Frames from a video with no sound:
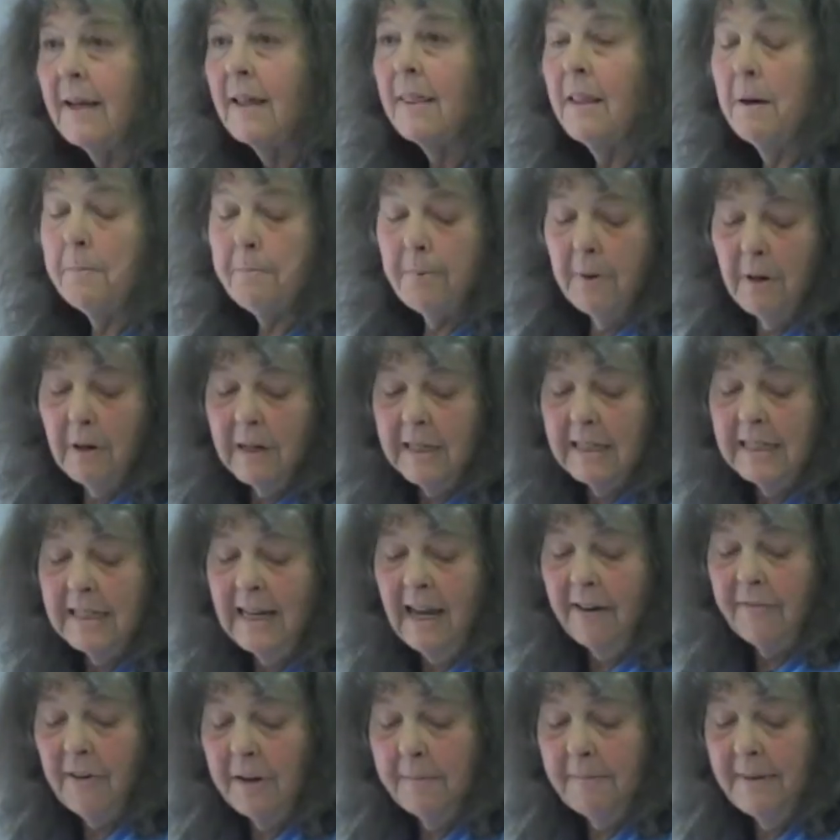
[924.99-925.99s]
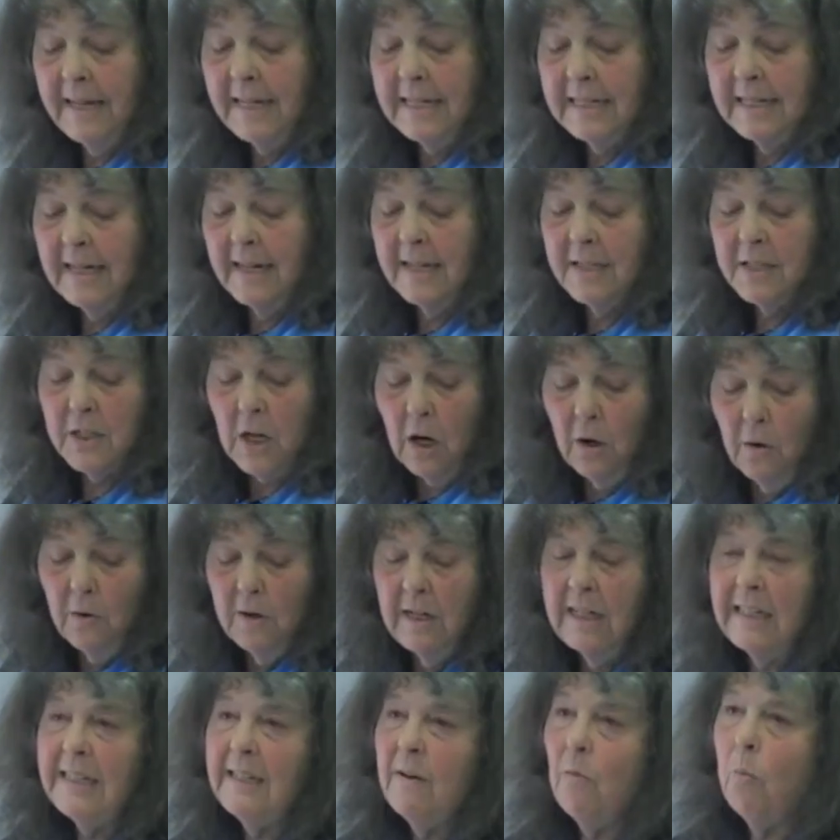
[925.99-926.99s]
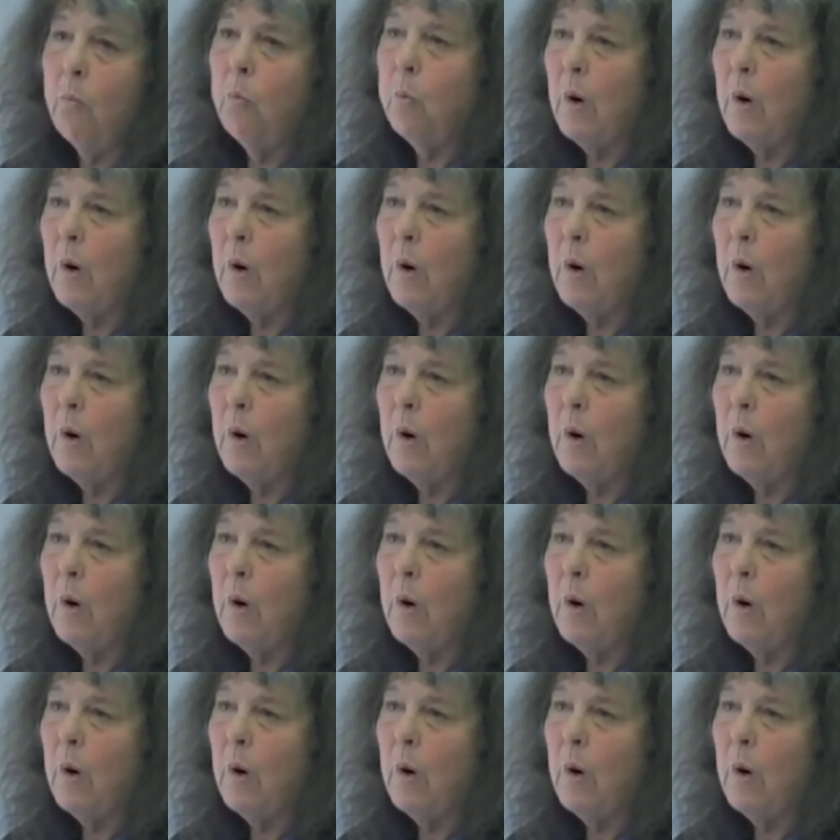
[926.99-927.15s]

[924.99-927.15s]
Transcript: The Berlin government has only